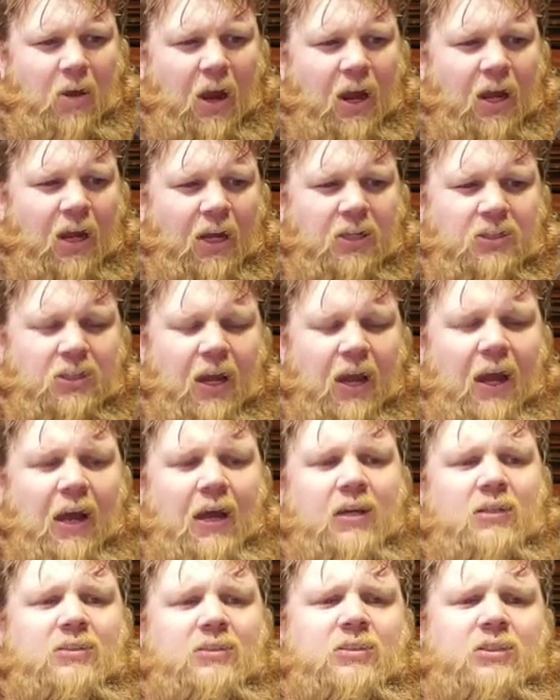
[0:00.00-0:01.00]
And
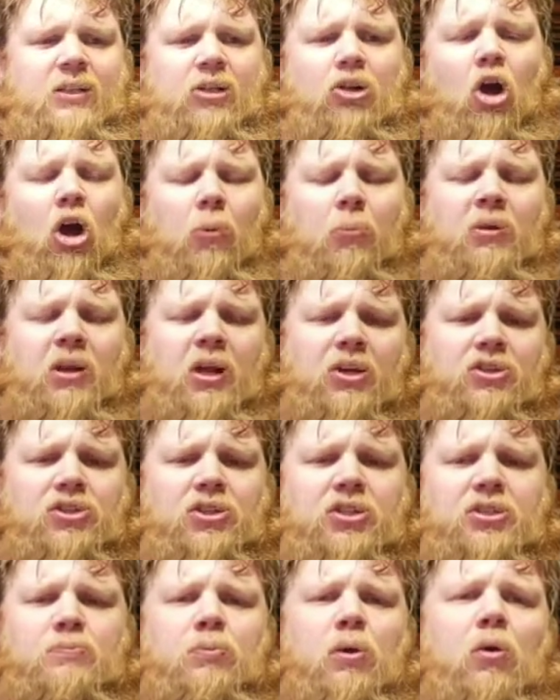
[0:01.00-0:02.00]
as the
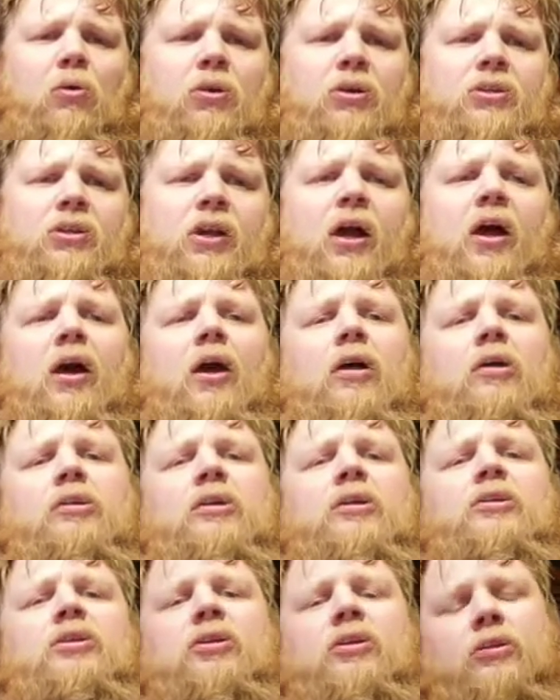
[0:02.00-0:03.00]
carbonation is broken
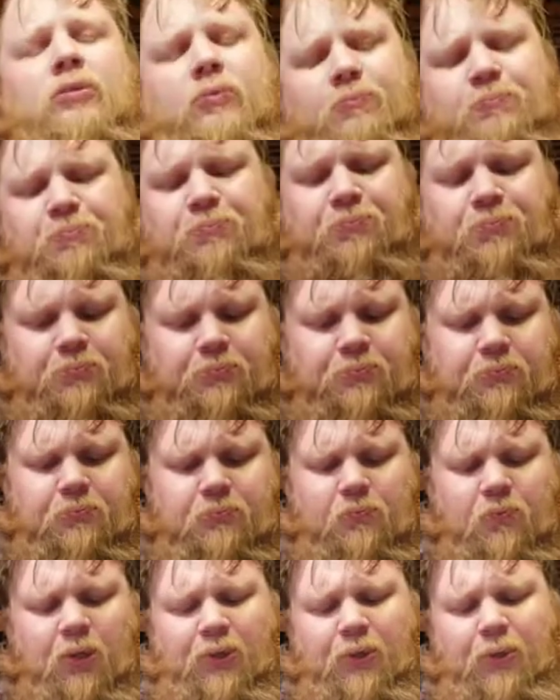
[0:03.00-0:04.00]
down
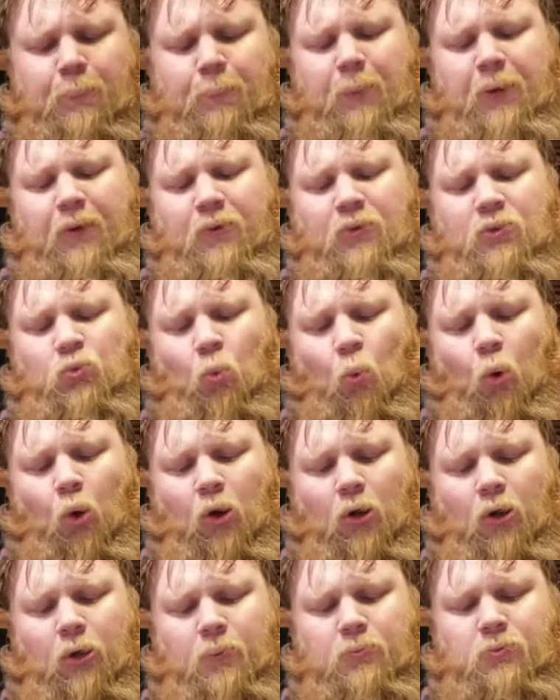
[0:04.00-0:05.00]
and the beer is
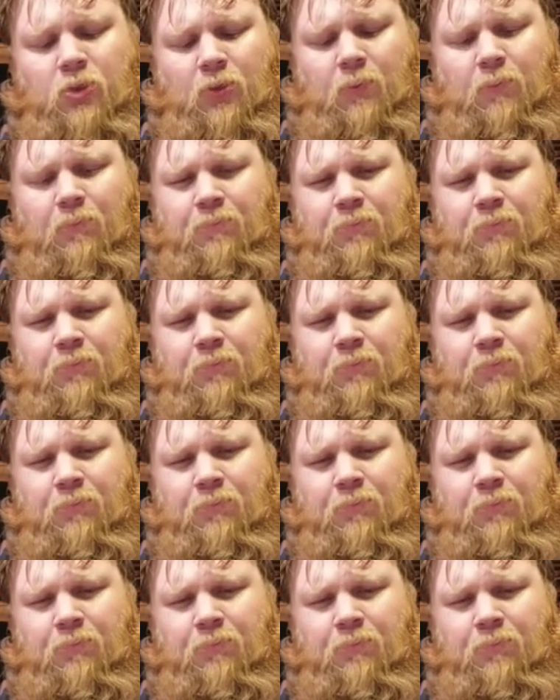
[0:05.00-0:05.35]
warmed,